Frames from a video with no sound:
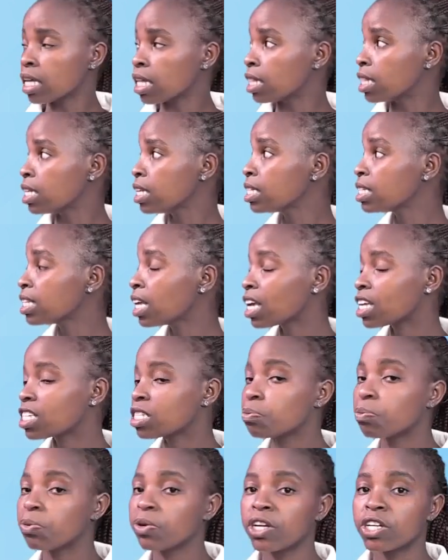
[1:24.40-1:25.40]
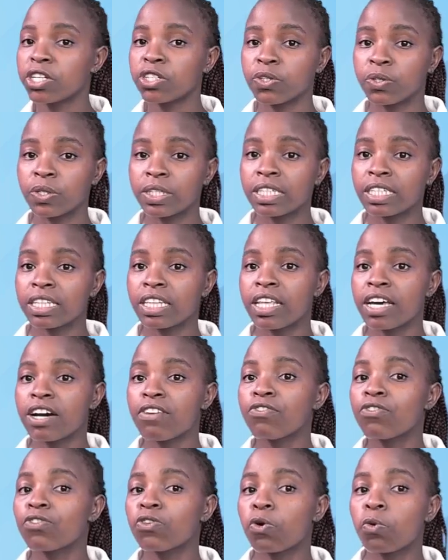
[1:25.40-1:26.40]
These expressions
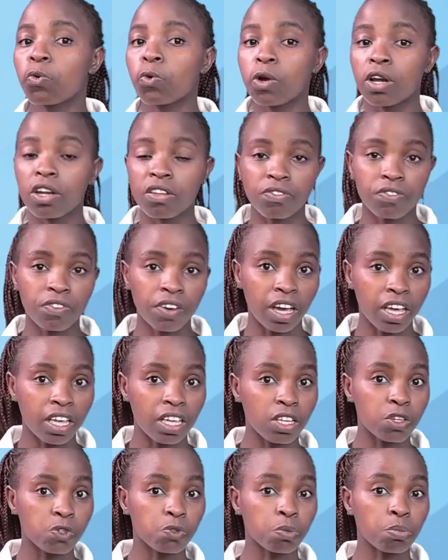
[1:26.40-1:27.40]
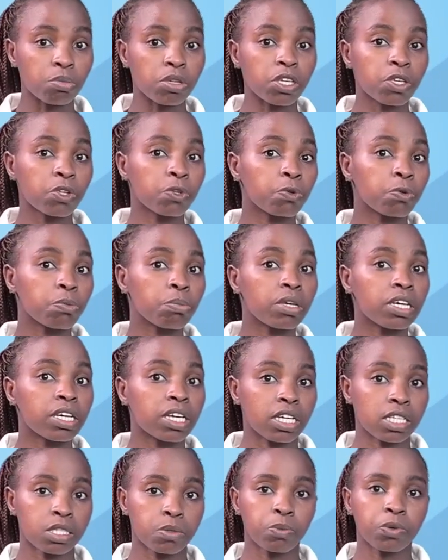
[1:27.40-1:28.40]
therefore qualify to be cubic
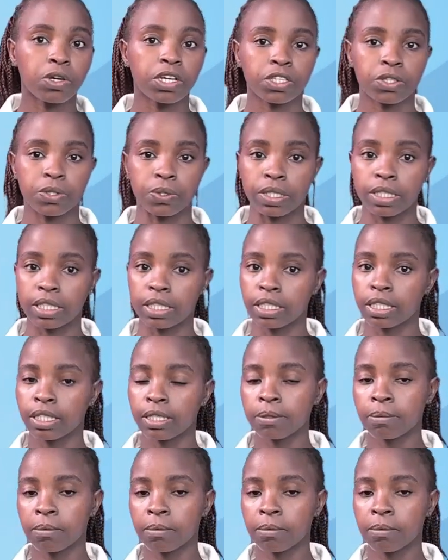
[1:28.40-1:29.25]
expressions.